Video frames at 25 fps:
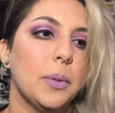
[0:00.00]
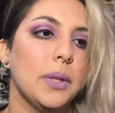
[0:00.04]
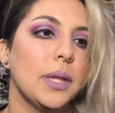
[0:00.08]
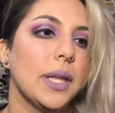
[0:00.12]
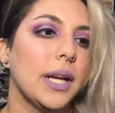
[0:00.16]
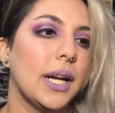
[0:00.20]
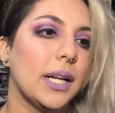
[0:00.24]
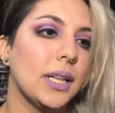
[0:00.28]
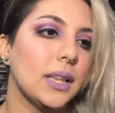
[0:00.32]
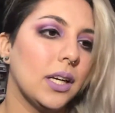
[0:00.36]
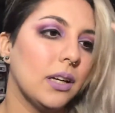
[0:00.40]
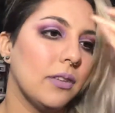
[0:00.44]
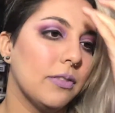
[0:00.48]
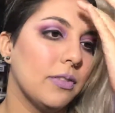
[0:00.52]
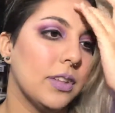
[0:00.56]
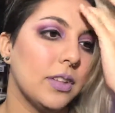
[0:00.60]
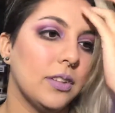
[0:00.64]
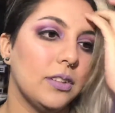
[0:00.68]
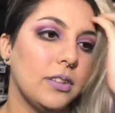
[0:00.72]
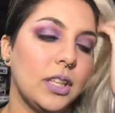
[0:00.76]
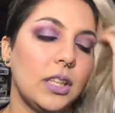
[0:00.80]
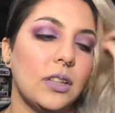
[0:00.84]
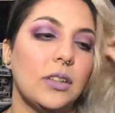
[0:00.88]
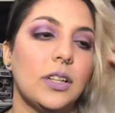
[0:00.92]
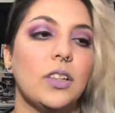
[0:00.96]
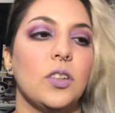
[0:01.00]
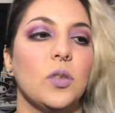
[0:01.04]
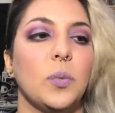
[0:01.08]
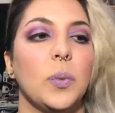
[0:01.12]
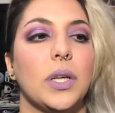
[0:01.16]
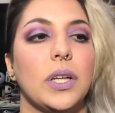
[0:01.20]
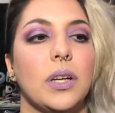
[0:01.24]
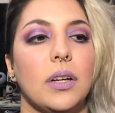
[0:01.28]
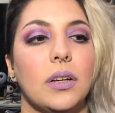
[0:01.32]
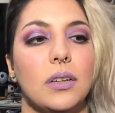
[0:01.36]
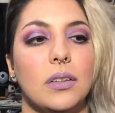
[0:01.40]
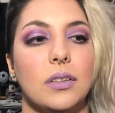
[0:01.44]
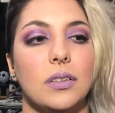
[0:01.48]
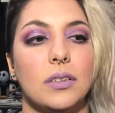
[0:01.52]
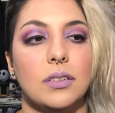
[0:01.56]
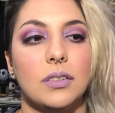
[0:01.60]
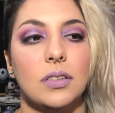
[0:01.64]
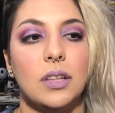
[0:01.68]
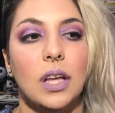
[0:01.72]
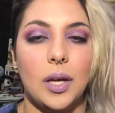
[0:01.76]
And then I love the series because